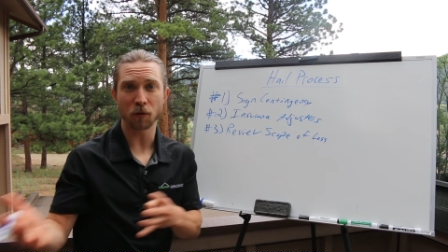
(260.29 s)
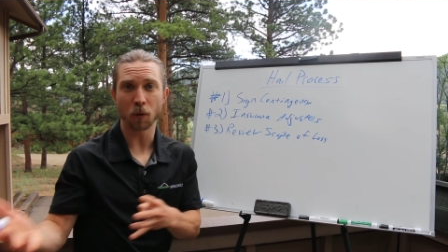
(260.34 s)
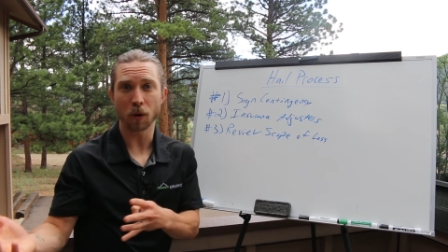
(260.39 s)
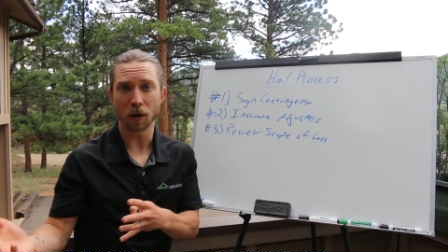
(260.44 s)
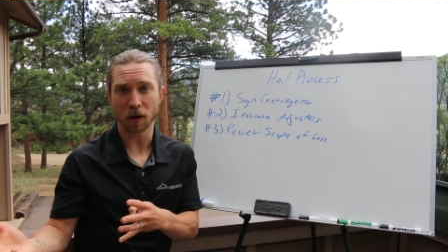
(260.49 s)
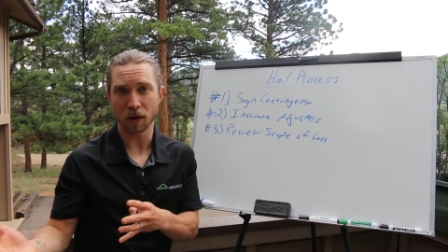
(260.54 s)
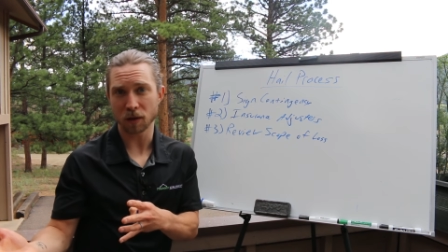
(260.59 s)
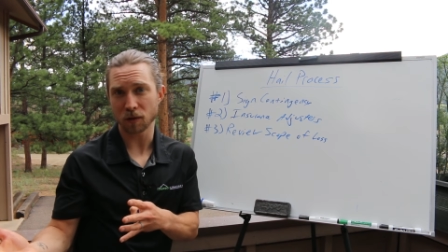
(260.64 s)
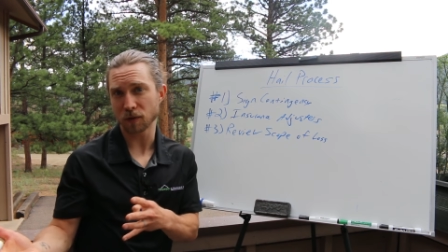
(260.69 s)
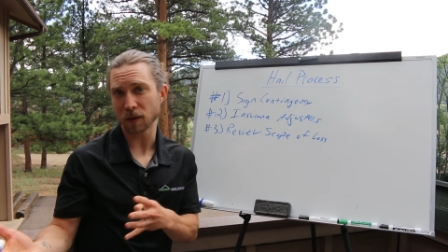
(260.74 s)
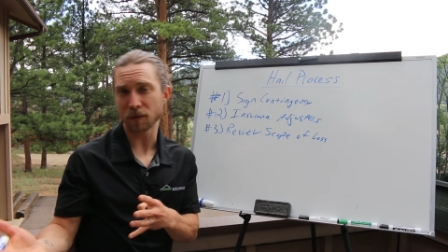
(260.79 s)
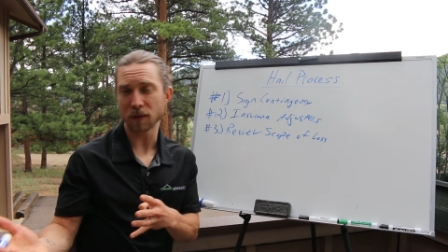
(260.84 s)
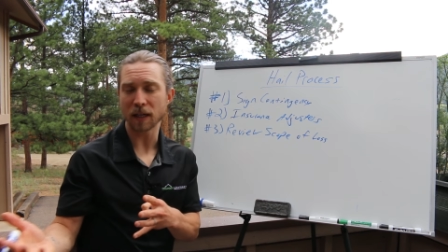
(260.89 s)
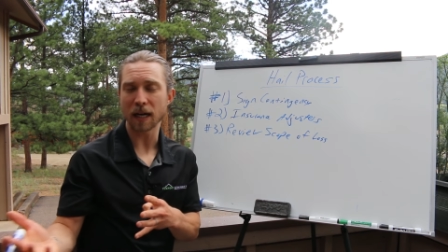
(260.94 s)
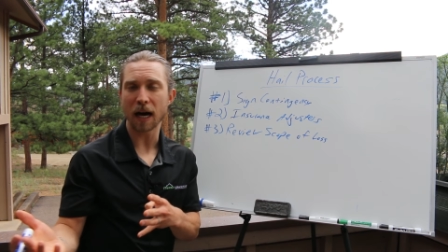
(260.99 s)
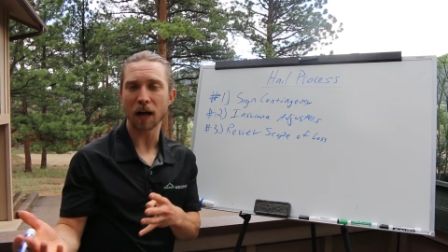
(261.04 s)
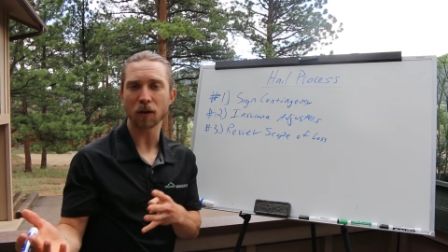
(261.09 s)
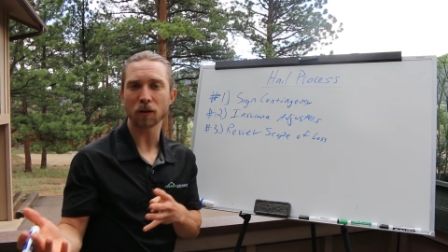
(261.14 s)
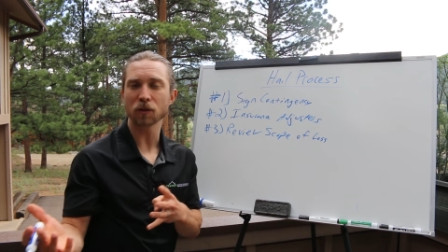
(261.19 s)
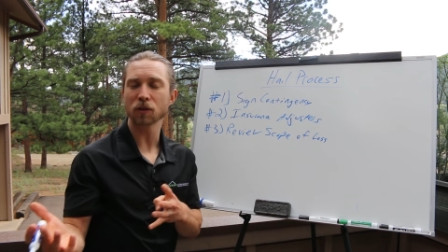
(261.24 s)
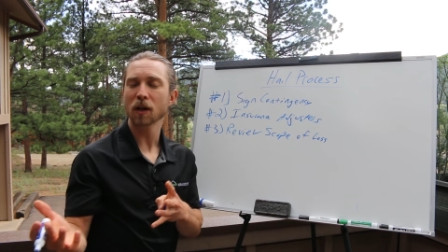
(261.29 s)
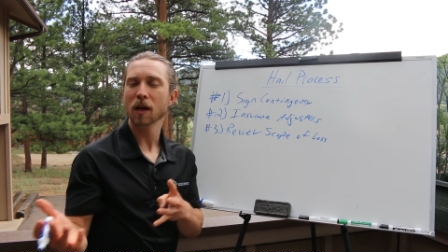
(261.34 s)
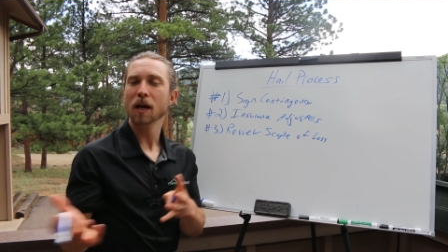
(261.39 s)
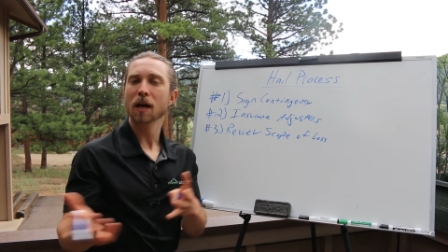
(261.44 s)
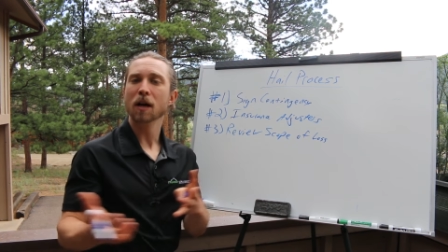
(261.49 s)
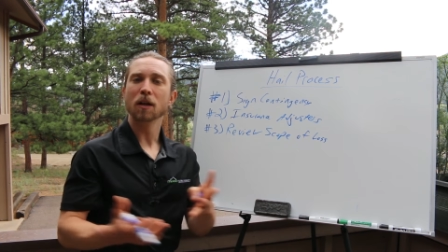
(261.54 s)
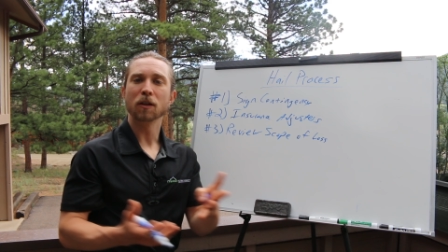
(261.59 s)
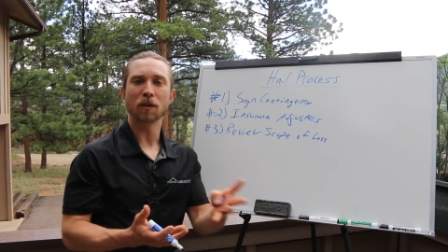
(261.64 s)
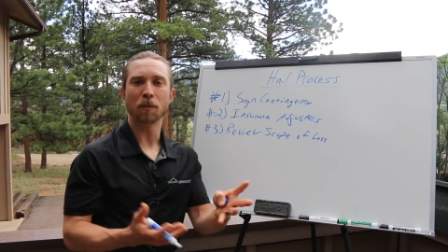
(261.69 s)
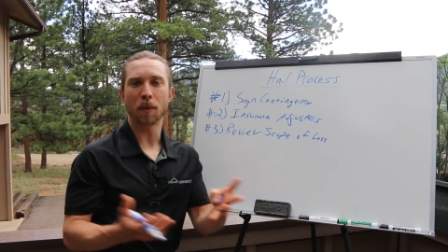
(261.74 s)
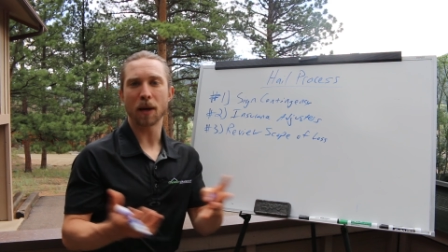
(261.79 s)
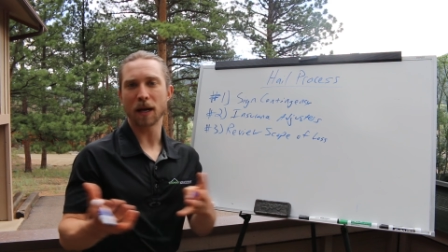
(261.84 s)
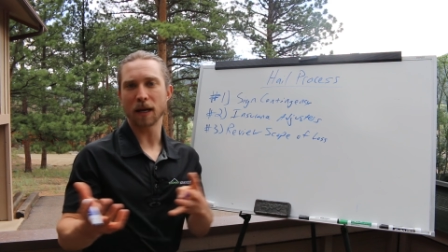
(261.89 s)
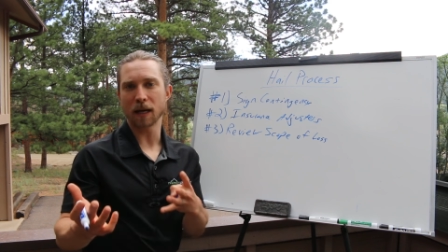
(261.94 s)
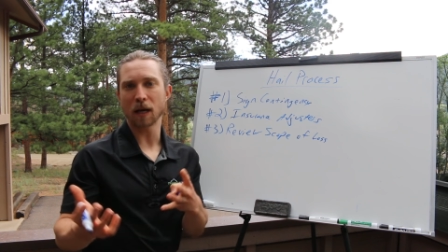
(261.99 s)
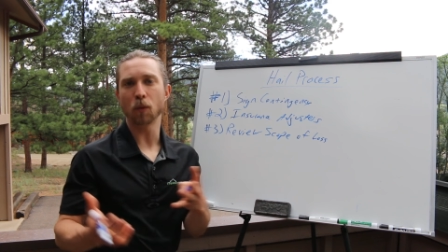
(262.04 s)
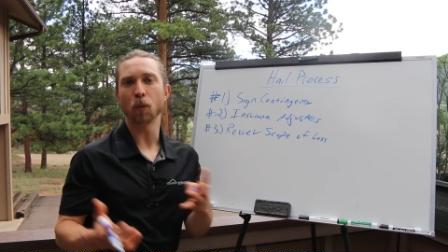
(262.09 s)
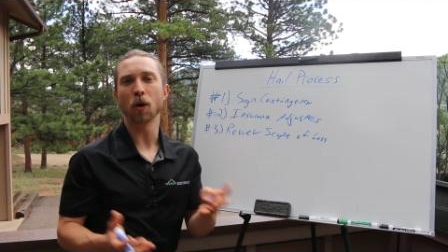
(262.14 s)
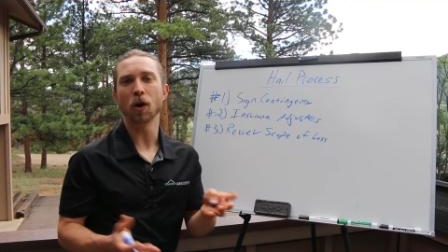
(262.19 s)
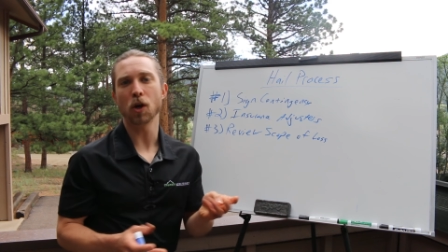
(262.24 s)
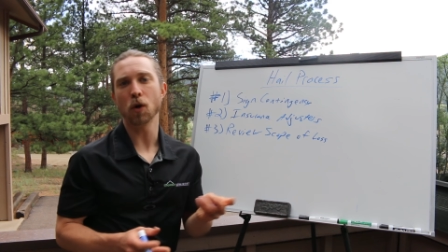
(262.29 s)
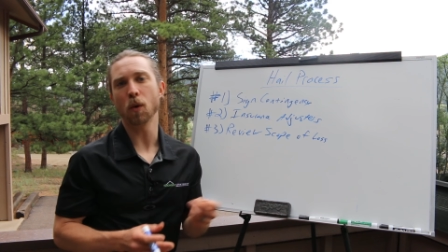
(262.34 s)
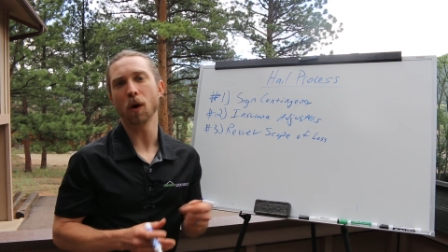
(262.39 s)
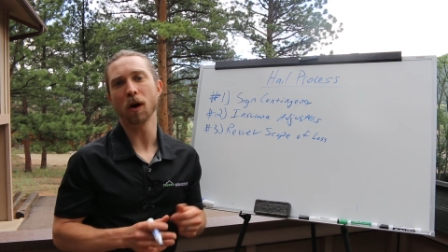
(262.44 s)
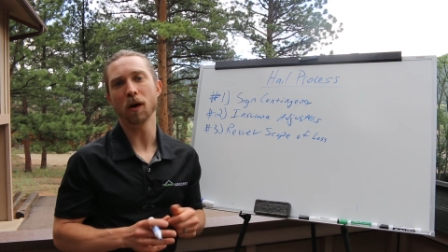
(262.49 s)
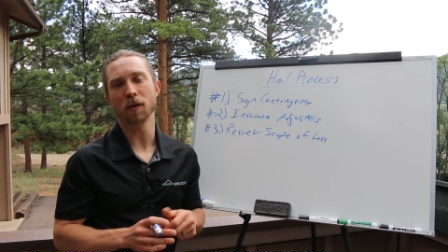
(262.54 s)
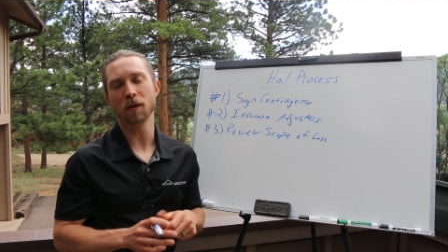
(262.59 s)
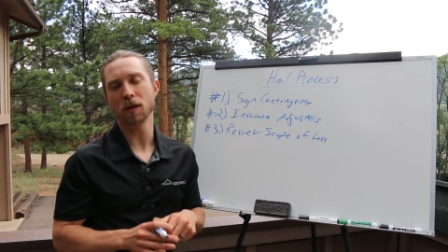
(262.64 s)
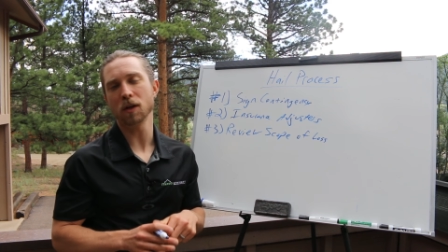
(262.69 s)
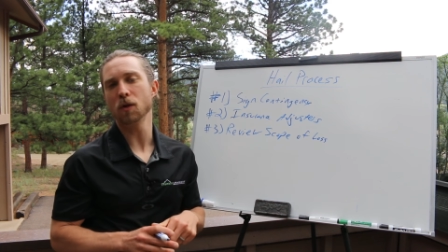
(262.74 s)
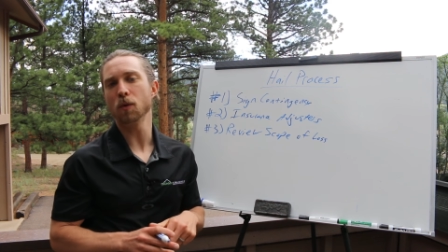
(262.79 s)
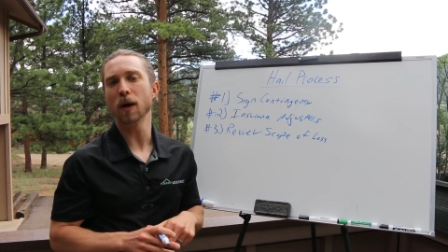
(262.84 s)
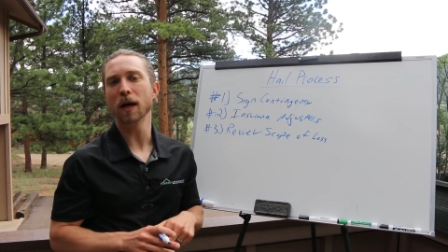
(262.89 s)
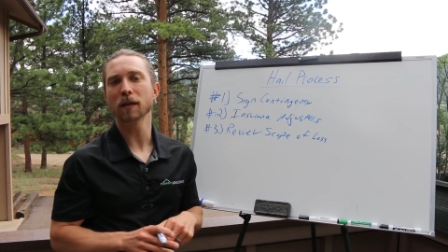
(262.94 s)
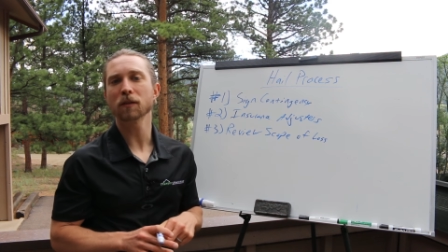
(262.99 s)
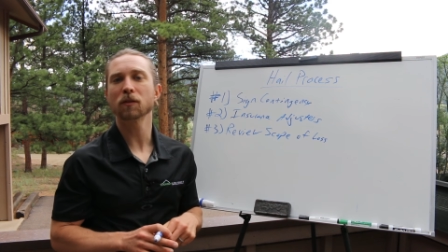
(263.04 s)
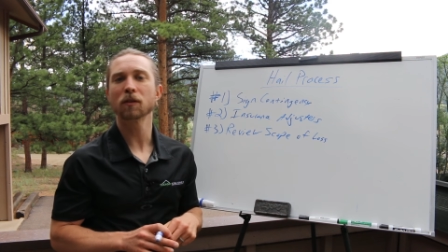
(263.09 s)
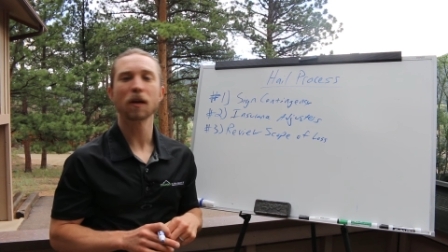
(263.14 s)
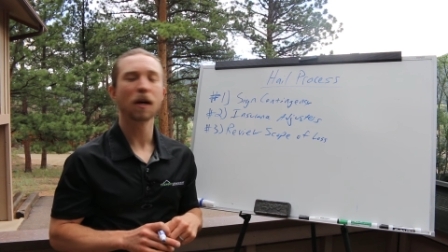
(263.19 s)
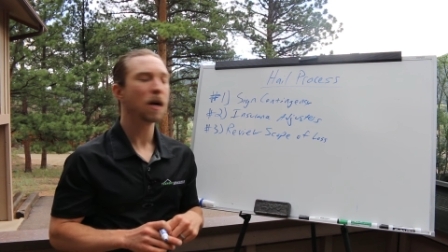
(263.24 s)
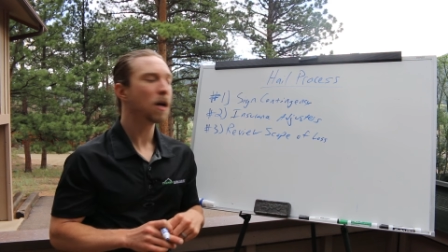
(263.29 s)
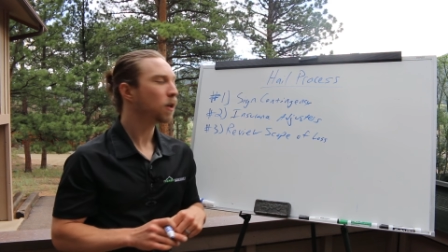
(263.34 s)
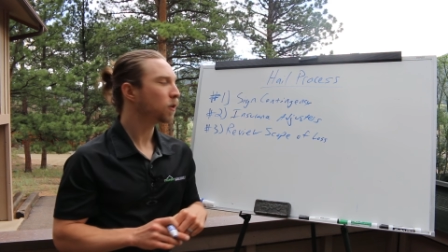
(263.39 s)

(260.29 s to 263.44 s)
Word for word: $450 depending on where you are in the US.